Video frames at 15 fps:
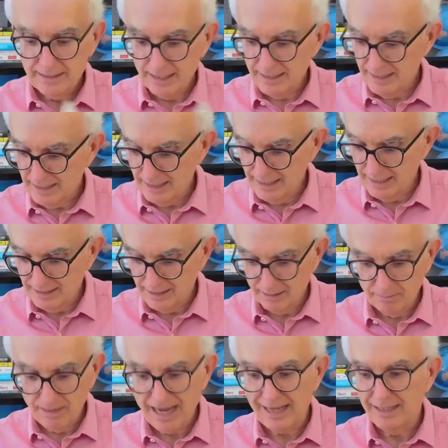Tintin in
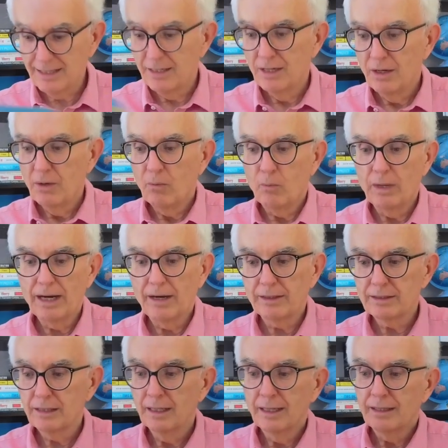Tibet,
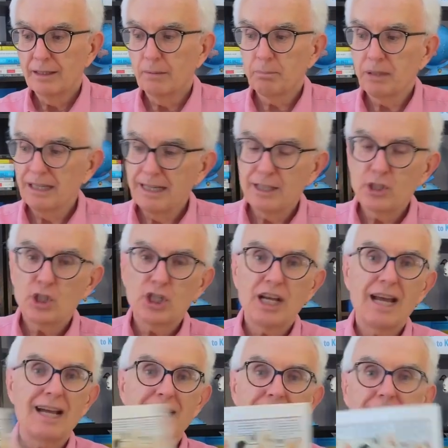where they're playing
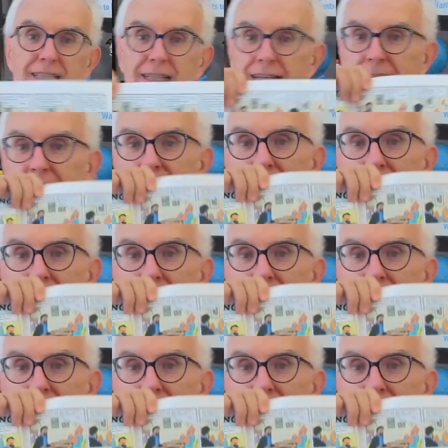chess,